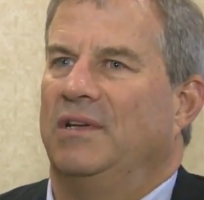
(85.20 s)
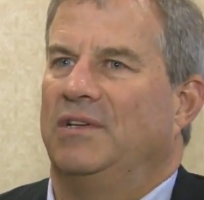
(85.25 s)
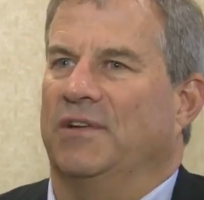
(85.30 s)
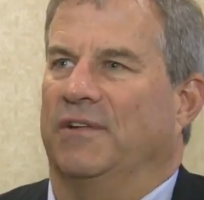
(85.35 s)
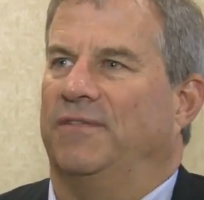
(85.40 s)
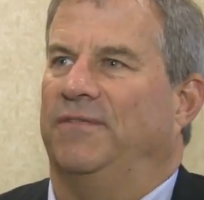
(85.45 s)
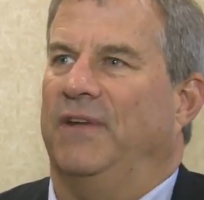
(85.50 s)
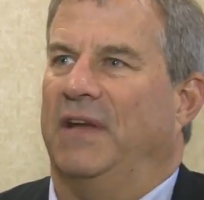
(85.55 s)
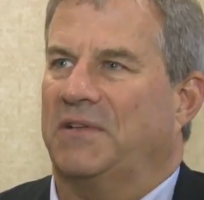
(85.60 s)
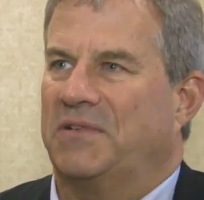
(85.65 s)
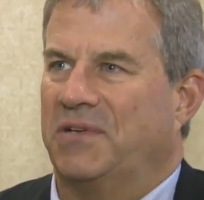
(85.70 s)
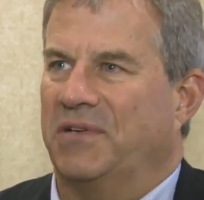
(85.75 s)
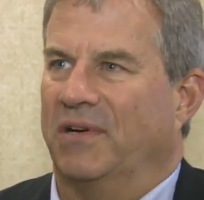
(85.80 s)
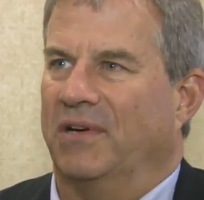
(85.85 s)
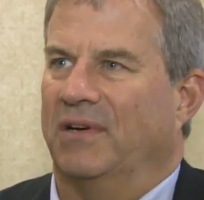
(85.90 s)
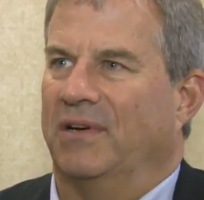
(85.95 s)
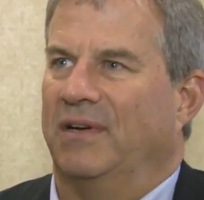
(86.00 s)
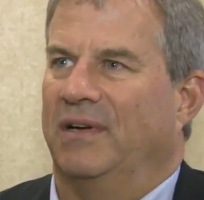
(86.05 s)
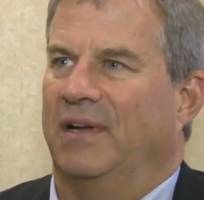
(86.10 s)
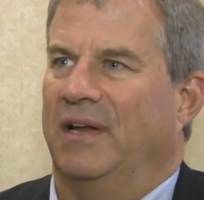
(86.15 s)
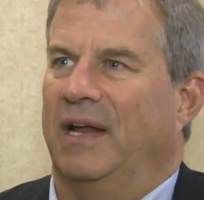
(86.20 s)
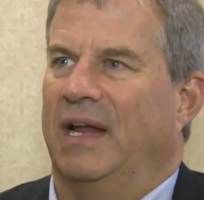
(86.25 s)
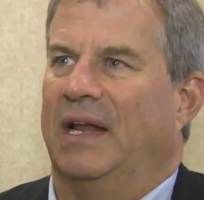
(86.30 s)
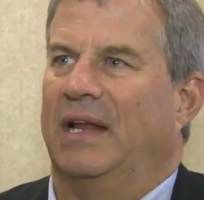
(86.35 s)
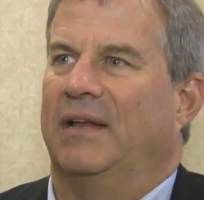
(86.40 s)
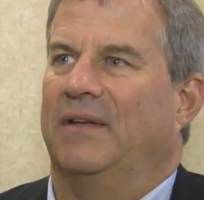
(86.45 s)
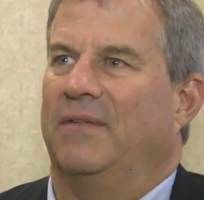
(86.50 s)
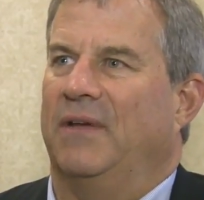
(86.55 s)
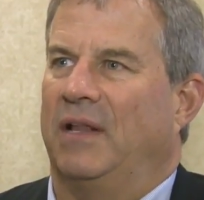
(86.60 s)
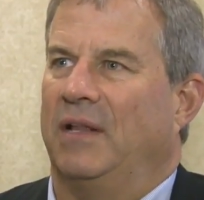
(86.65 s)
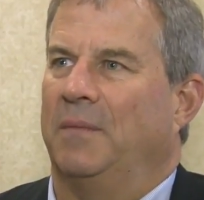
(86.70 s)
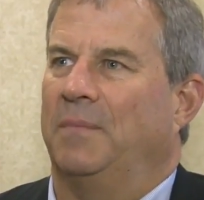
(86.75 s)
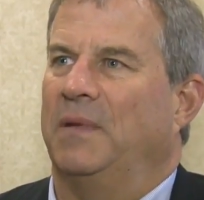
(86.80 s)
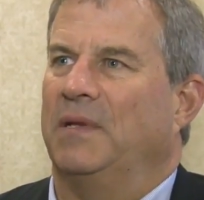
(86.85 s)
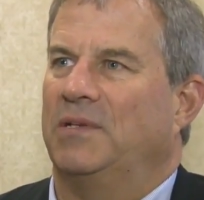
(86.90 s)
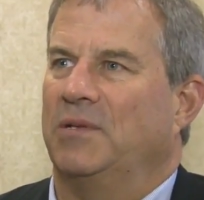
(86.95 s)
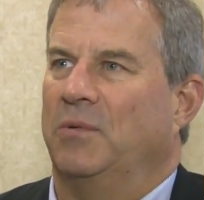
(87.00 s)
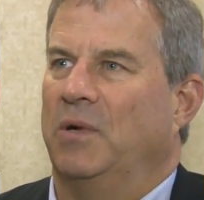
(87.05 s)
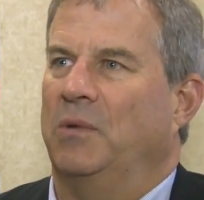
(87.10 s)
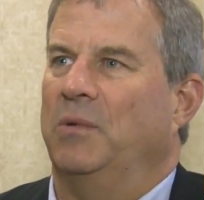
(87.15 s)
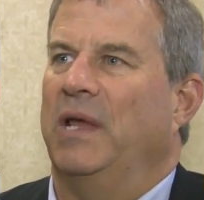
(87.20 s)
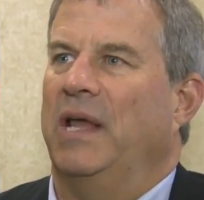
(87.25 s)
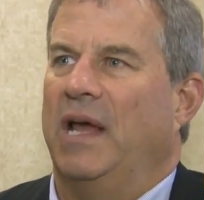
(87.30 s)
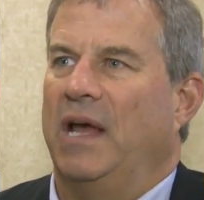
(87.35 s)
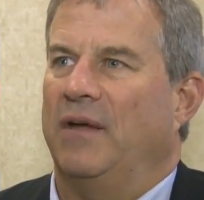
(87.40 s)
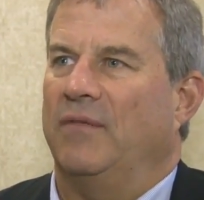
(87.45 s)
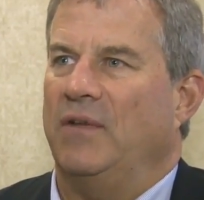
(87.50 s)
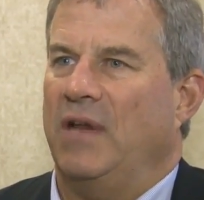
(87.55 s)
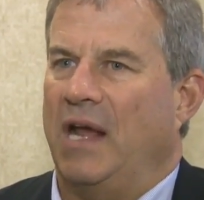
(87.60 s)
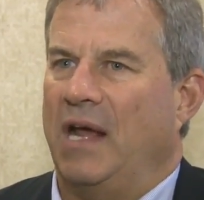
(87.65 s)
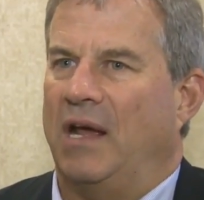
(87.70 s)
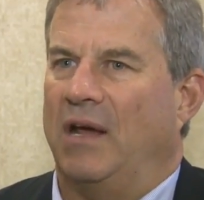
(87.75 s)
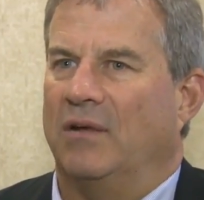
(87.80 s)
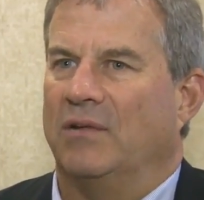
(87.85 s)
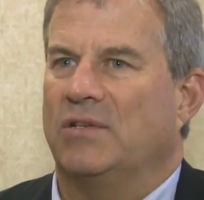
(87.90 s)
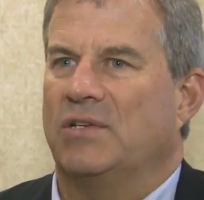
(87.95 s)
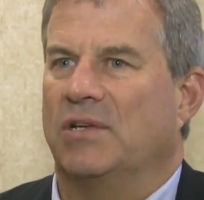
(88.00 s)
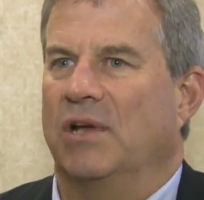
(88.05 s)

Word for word: to fester and develop into what we have now.